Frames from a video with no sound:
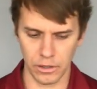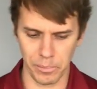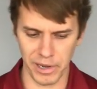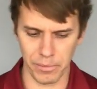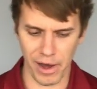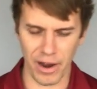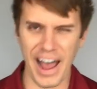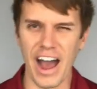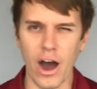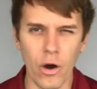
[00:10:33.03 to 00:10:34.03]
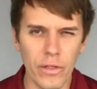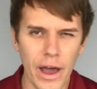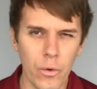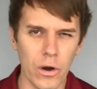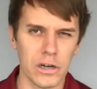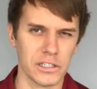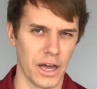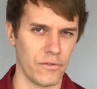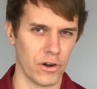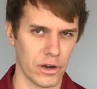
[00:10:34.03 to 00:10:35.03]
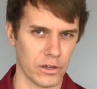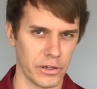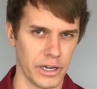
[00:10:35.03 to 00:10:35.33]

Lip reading: bit about how that works, how vertical